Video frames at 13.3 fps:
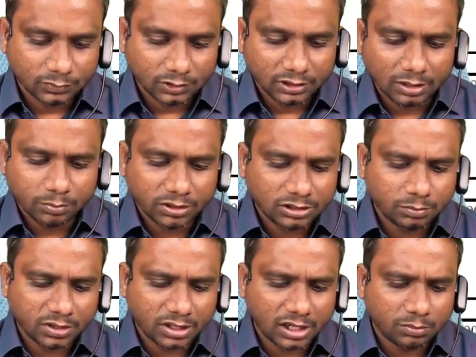10% per
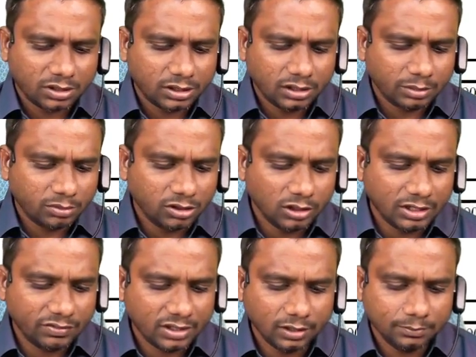annum under
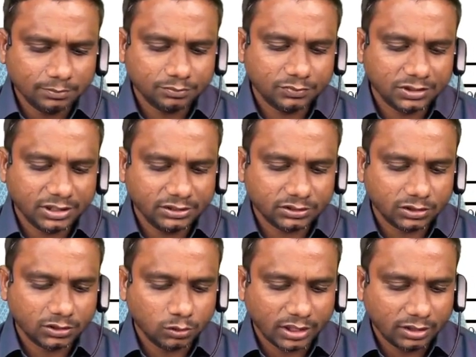WDV now. Yes,
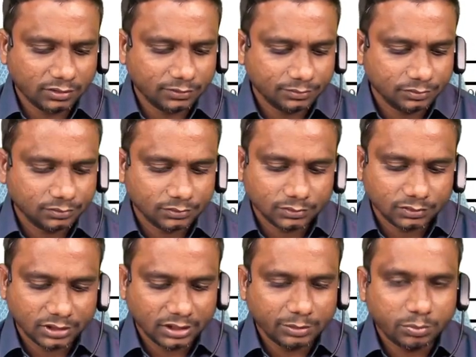look at
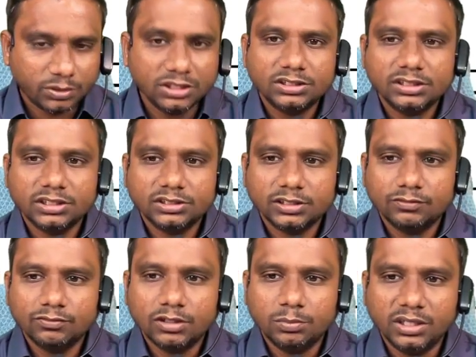then depreciation
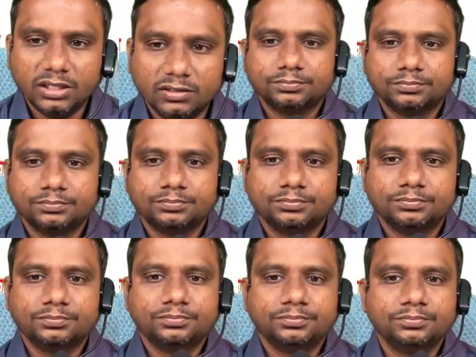will be
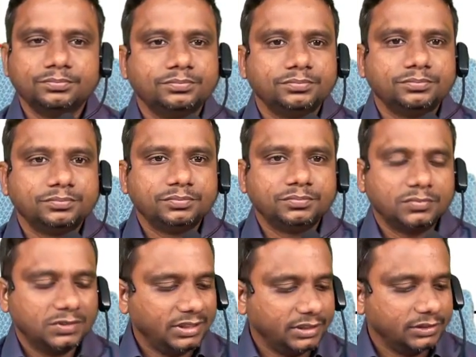
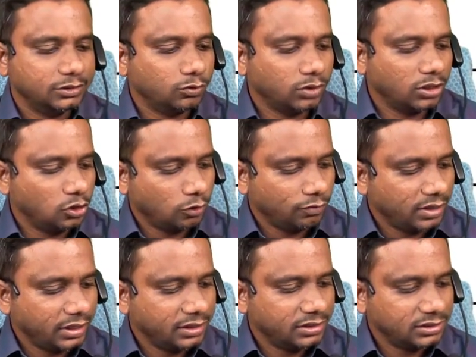yes. 1.5 lakh
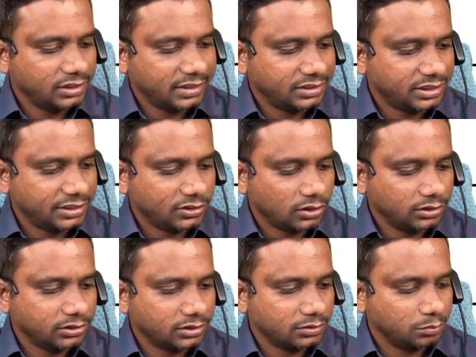is asset
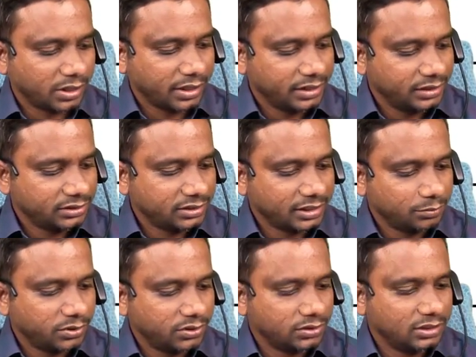cost minus
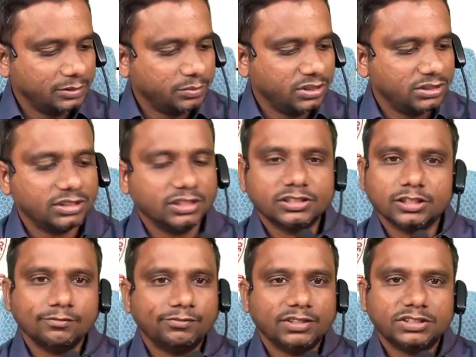10% depreciation
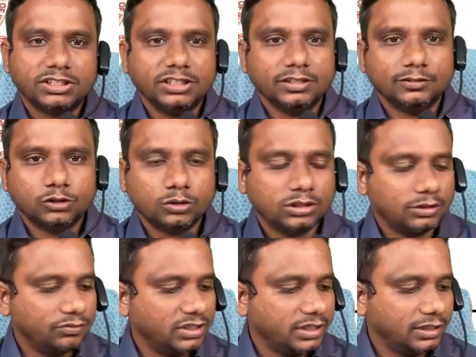first year. So that
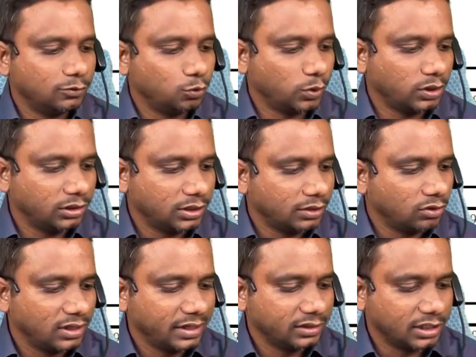we get
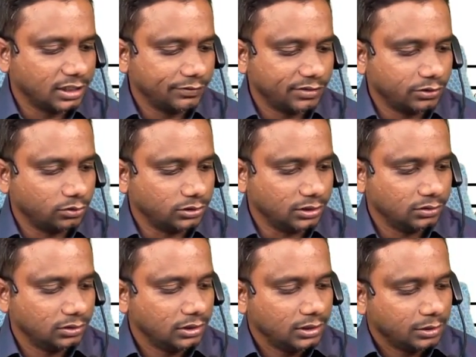1,30,000.
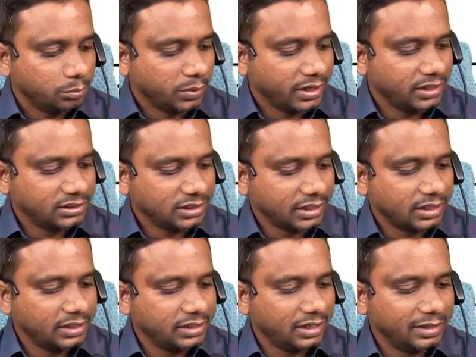In a second
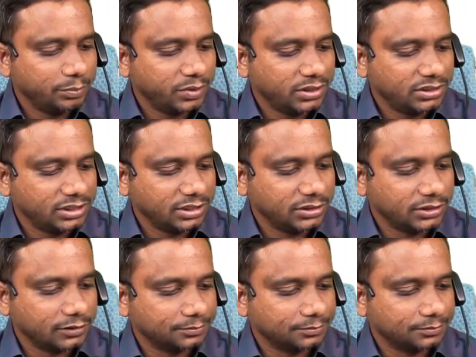year depreciation,